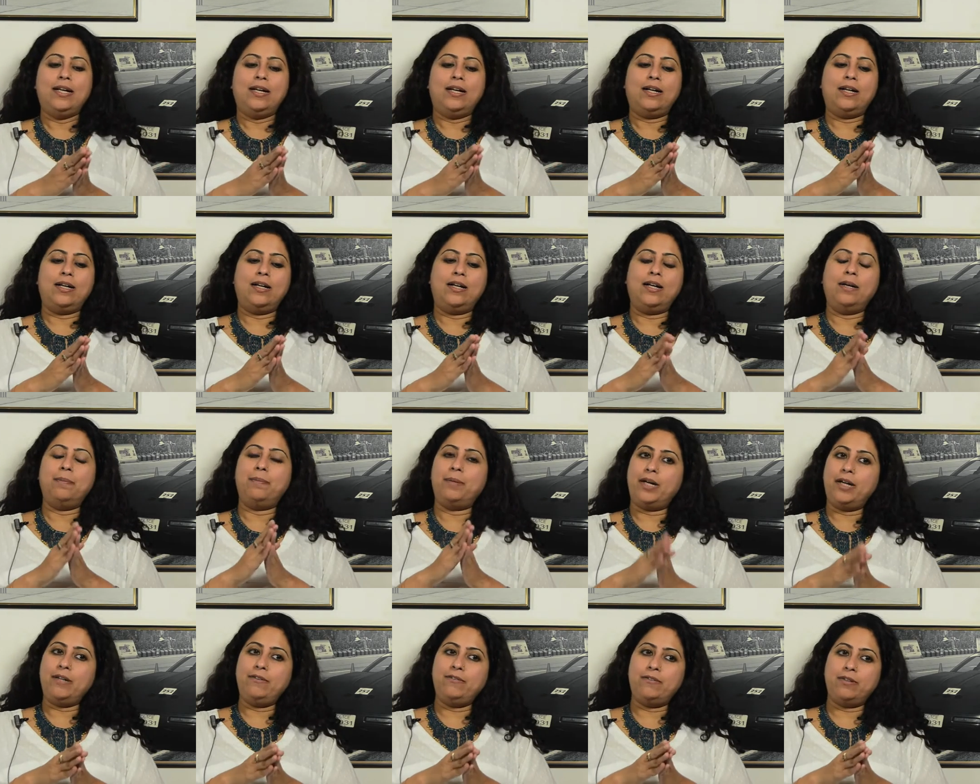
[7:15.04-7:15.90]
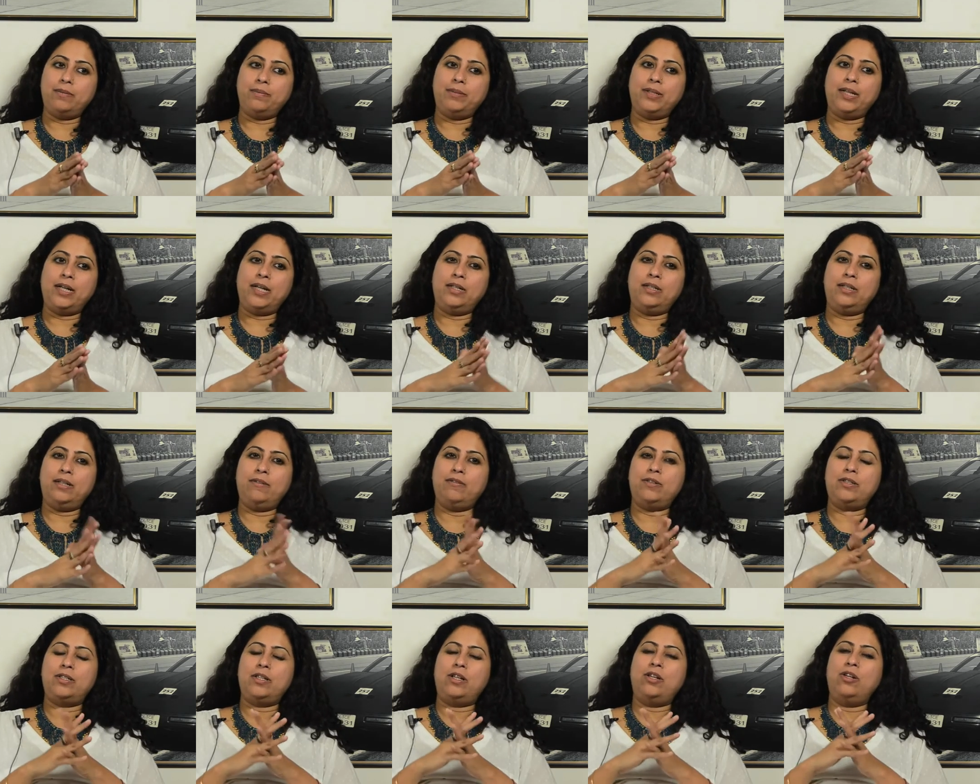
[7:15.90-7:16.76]
Apart from that, there
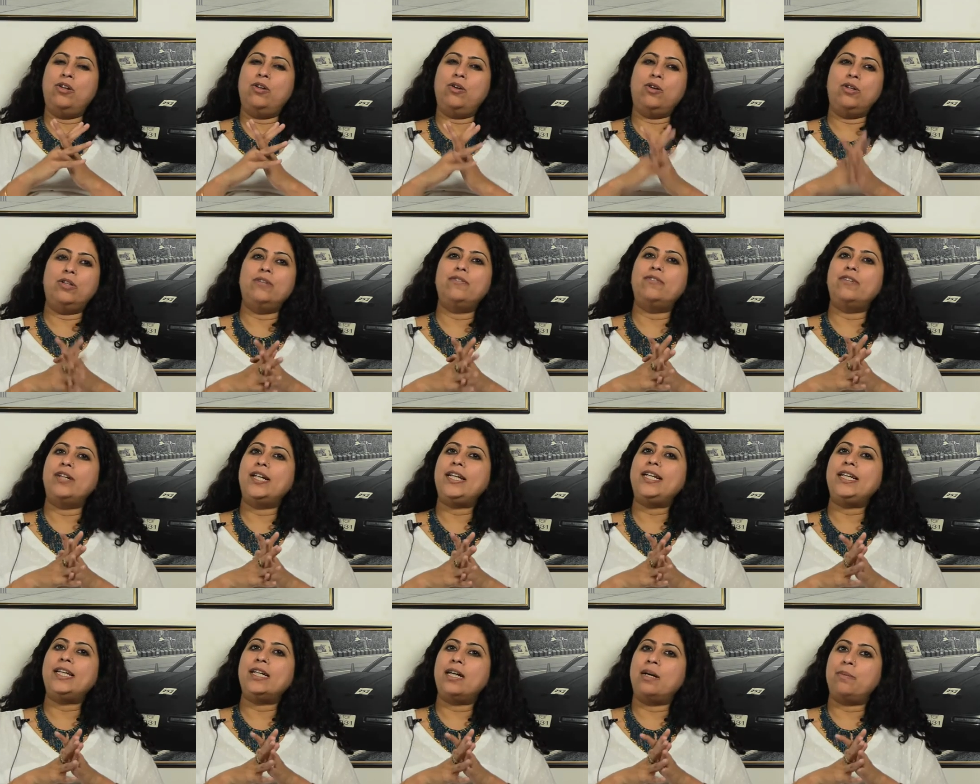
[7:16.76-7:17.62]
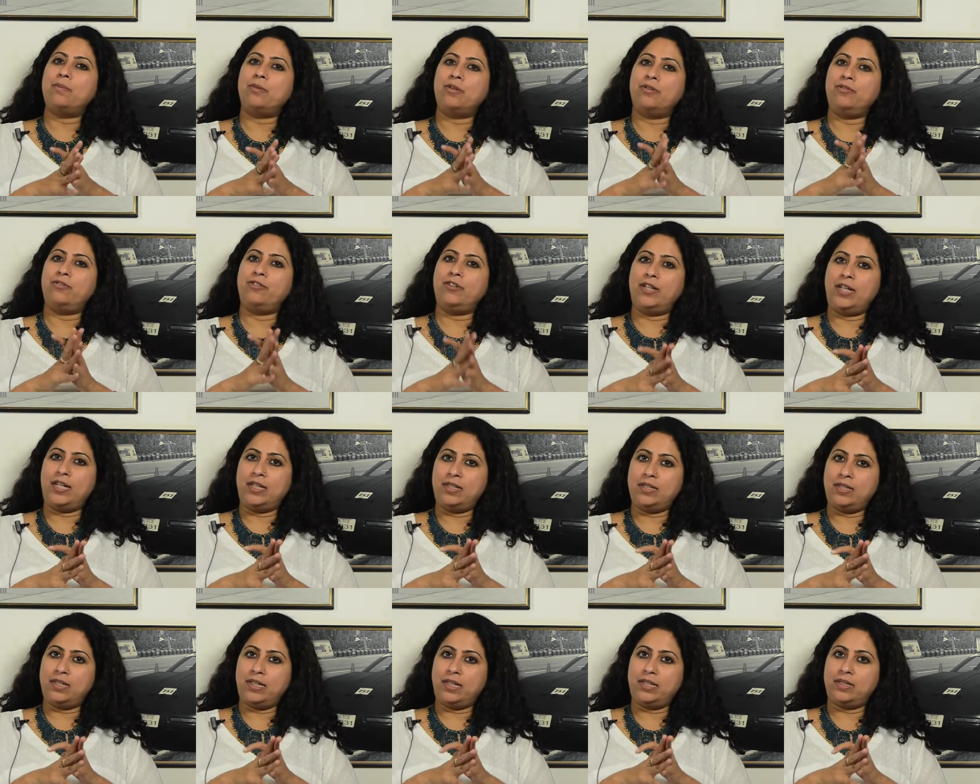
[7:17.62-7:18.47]
was a lot of reading up on
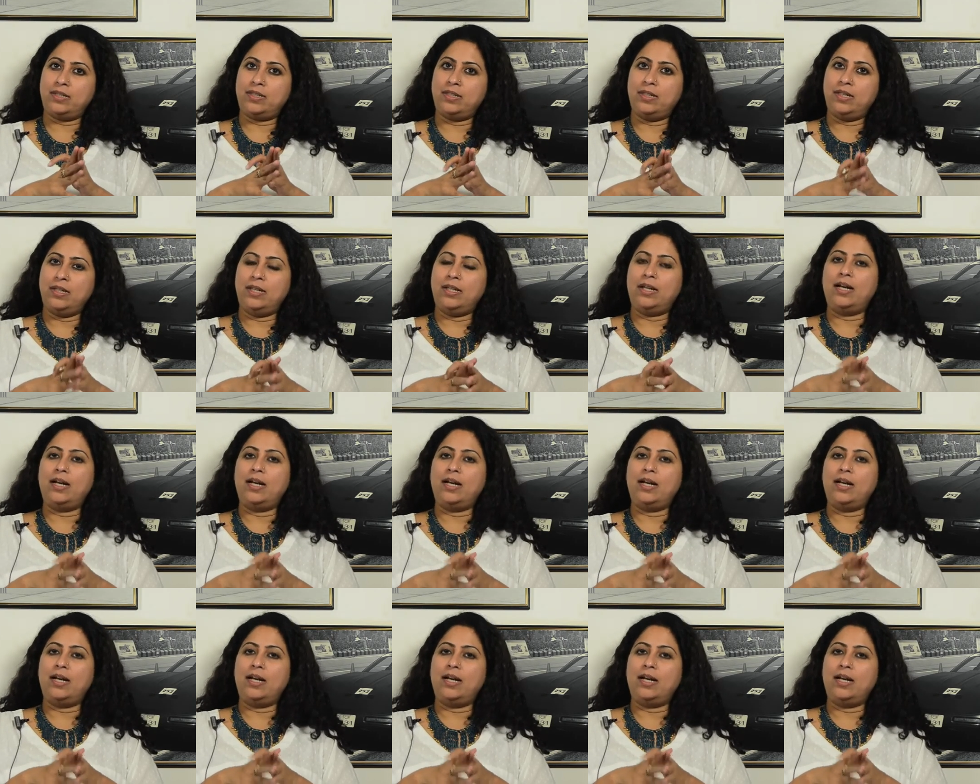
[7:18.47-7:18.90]
forensics.